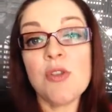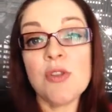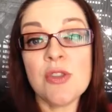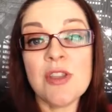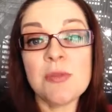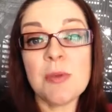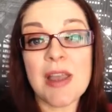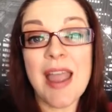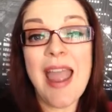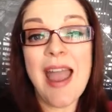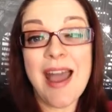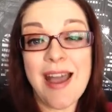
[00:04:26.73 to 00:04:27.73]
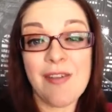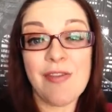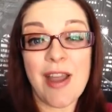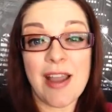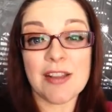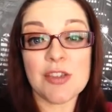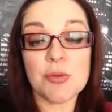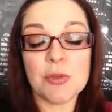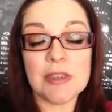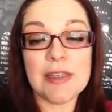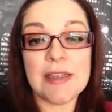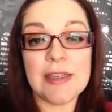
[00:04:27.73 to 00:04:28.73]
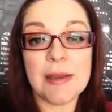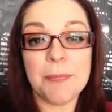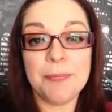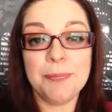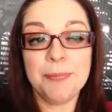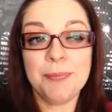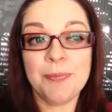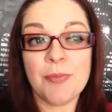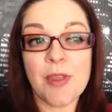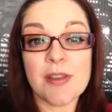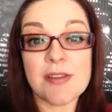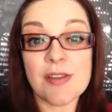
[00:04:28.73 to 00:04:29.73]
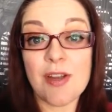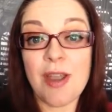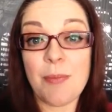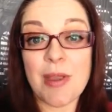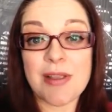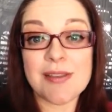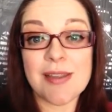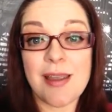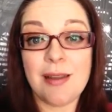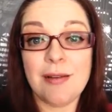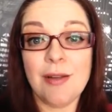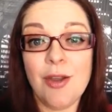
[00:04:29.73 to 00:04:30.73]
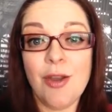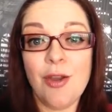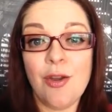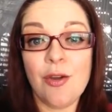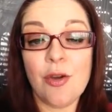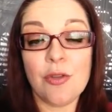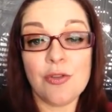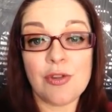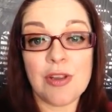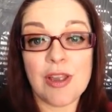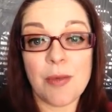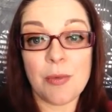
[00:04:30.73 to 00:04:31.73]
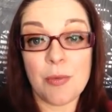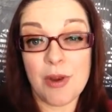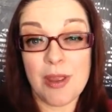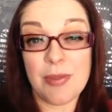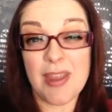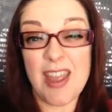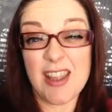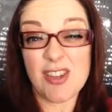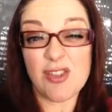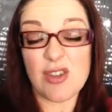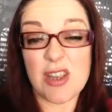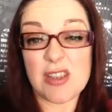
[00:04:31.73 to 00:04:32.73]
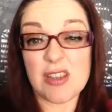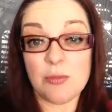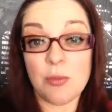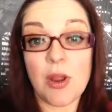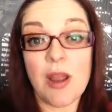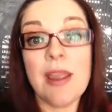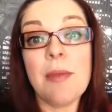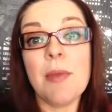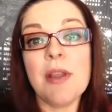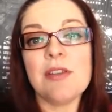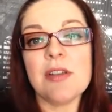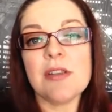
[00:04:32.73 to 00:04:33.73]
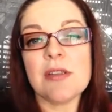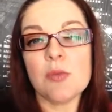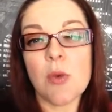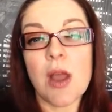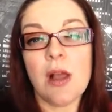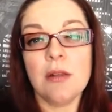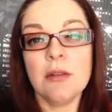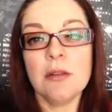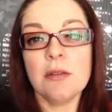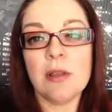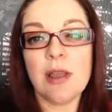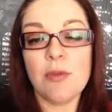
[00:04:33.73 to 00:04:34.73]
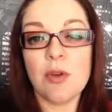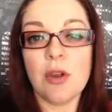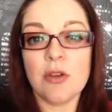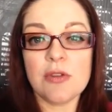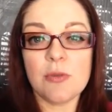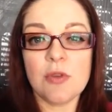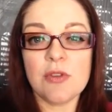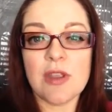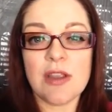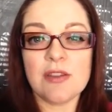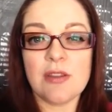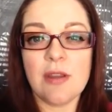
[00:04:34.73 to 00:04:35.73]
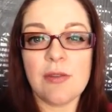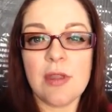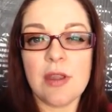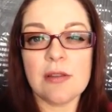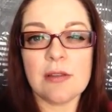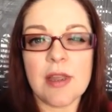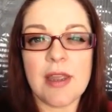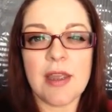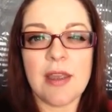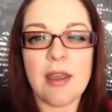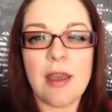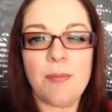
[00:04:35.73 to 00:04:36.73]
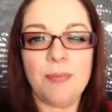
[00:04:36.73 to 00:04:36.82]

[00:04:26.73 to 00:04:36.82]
So this week I have actually stuck a big sign on the treat cupboard where I keep the kids' treats and where I keep my treats as well. I've only got a small section there of things like